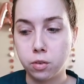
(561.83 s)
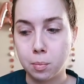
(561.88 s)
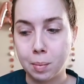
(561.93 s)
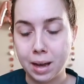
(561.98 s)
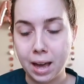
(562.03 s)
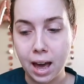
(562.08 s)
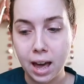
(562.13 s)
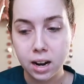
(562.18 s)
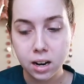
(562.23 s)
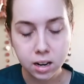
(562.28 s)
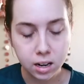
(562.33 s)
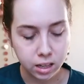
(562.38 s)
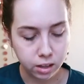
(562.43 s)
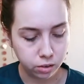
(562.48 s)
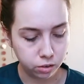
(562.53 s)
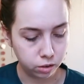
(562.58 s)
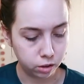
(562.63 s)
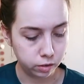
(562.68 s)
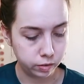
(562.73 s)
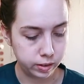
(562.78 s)
for my editing
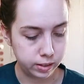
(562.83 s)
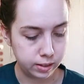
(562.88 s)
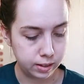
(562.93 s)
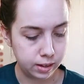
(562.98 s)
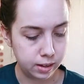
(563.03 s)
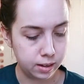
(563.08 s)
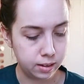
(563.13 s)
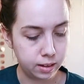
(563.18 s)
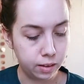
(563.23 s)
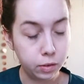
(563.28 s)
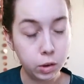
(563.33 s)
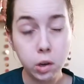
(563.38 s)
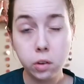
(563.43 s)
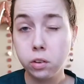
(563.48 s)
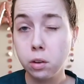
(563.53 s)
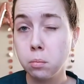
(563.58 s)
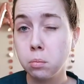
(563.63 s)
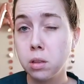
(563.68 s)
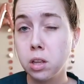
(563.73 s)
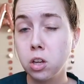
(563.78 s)
services, if you have
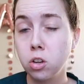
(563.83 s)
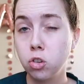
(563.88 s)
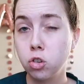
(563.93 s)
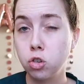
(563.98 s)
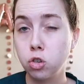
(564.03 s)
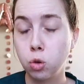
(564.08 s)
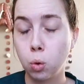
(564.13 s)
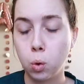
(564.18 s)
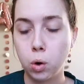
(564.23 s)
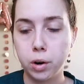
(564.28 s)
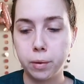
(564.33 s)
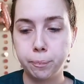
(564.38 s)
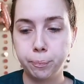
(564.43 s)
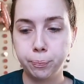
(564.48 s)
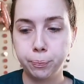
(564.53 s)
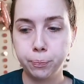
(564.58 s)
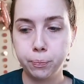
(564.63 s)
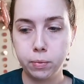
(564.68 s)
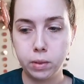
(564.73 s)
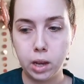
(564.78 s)
something short,
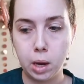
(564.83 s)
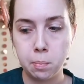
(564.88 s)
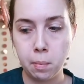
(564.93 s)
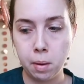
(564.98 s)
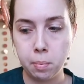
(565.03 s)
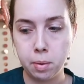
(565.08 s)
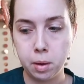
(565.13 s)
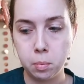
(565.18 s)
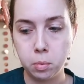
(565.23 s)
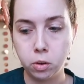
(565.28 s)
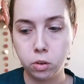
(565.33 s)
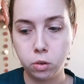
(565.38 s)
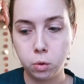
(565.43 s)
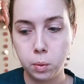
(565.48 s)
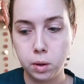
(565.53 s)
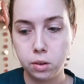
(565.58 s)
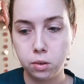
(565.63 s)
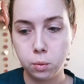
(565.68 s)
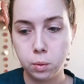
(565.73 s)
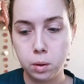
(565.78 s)
I might be able to
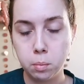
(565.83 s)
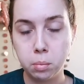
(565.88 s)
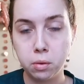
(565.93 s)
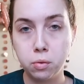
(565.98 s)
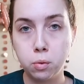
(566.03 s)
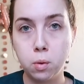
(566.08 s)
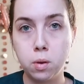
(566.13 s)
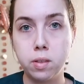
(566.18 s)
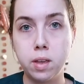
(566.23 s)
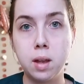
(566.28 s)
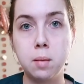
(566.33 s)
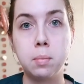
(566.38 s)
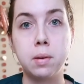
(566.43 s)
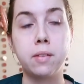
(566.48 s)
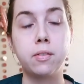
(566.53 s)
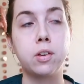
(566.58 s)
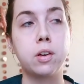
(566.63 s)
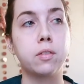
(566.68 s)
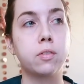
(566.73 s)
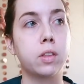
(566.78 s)
squeeze you in before then. But
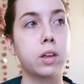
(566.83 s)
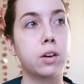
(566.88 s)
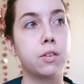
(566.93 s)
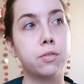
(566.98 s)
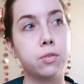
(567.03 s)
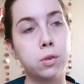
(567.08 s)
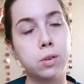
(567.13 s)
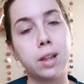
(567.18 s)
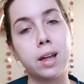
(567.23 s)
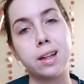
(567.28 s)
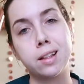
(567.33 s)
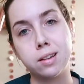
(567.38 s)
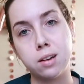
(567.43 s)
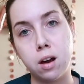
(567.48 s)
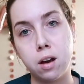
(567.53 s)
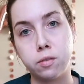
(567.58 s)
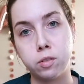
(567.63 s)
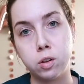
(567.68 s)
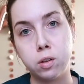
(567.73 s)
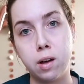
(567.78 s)
if you have like a full length
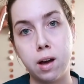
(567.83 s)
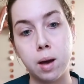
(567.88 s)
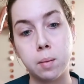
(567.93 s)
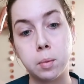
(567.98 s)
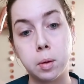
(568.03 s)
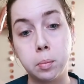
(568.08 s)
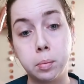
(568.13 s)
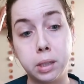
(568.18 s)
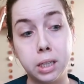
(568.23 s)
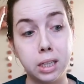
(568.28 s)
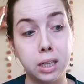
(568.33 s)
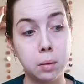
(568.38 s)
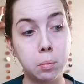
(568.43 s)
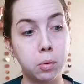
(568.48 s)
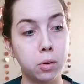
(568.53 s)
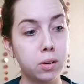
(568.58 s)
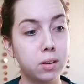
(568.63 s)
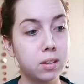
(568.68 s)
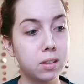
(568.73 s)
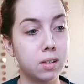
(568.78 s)
novel, I'm completely
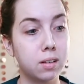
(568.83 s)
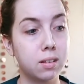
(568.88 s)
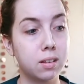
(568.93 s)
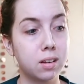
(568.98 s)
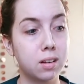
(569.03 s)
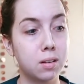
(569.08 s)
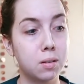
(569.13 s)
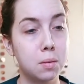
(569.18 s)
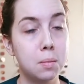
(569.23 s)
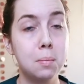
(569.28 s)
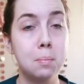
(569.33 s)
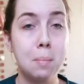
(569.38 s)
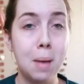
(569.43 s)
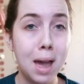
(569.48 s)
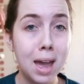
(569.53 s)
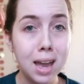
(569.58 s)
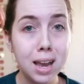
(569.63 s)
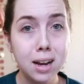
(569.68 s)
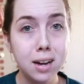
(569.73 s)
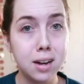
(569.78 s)
booked until
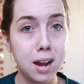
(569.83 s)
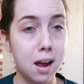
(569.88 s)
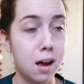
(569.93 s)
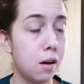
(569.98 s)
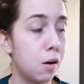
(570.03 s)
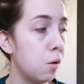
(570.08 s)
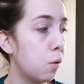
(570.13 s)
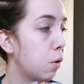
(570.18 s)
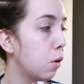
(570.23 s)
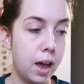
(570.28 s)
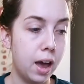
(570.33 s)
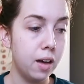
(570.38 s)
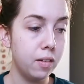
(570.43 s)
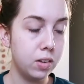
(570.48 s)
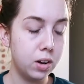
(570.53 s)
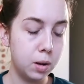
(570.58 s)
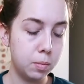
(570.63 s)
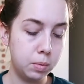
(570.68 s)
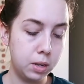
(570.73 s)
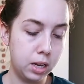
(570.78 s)
May now. I
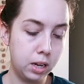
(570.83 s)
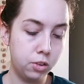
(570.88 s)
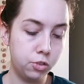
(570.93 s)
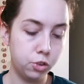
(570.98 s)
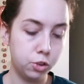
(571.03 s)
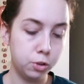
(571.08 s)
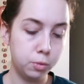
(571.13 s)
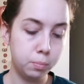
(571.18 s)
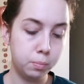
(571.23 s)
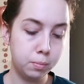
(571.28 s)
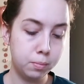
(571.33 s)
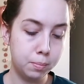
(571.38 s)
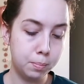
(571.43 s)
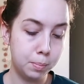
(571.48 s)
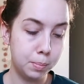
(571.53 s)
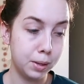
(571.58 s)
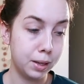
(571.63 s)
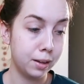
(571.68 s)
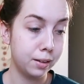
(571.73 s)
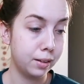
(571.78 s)
haven't updated you
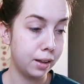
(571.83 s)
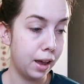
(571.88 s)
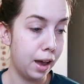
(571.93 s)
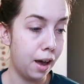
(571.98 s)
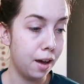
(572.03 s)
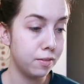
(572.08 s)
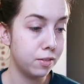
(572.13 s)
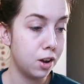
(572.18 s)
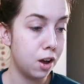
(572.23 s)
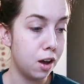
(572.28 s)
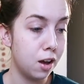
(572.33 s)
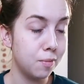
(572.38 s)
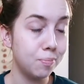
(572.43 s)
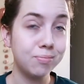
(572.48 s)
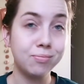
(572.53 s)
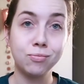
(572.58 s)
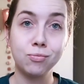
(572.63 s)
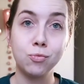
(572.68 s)
because I have not